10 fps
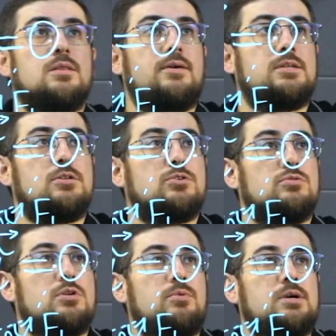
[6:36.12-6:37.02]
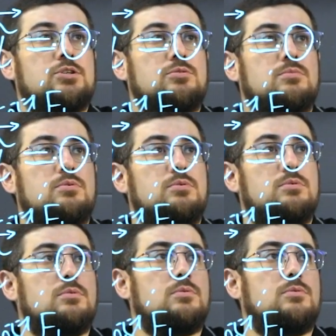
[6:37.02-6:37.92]
Let's show in the figure.
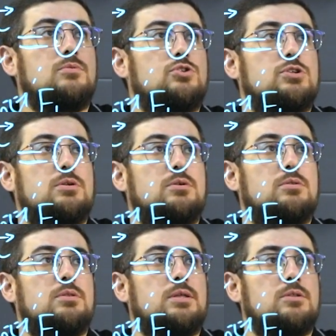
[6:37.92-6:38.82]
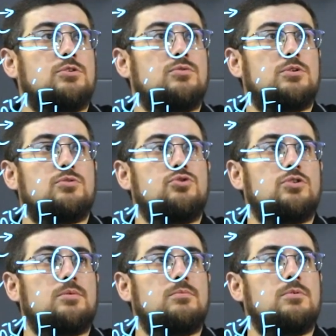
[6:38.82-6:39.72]
This drawing already taking into
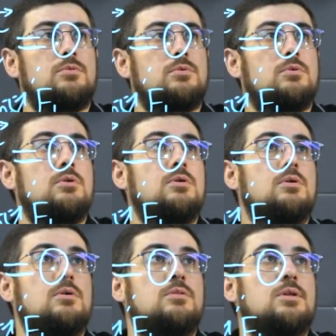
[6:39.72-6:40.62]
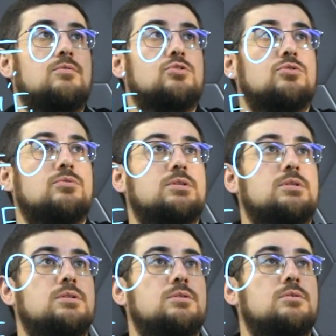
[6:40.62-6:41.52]
account that
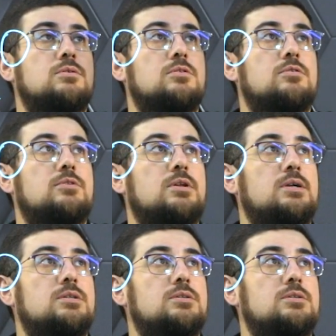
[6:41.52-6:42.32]
we have a second force.